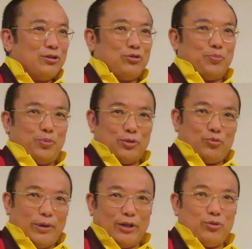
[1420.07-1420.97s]
to put.
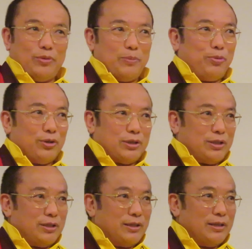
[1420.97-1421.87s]
Where do we
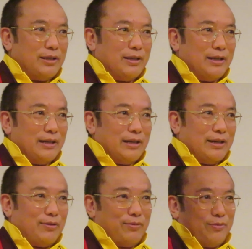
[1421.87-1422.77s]
put?
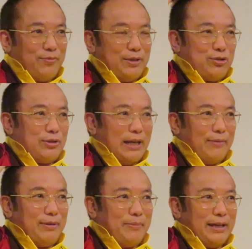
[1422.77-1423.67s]
We should
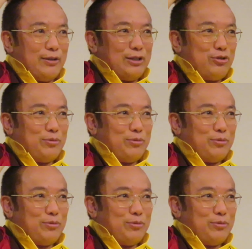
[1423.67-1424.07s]
make.